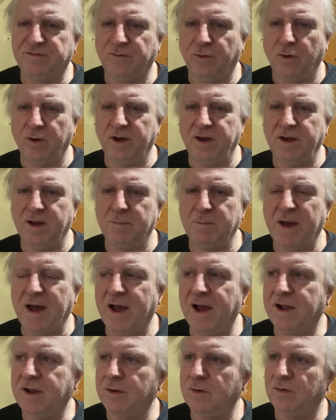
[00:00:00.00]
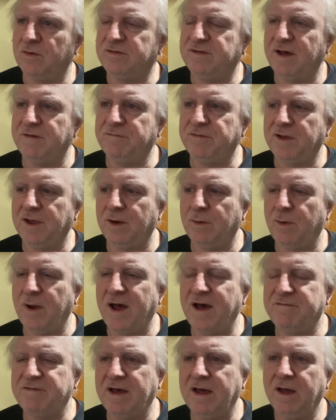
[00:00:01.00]
for it in the market or something or
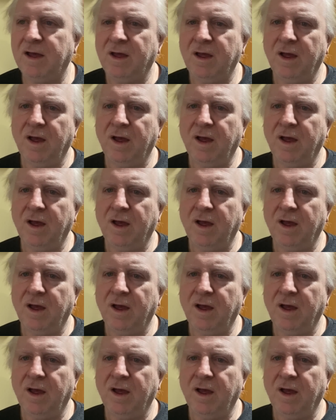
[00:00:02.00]
other.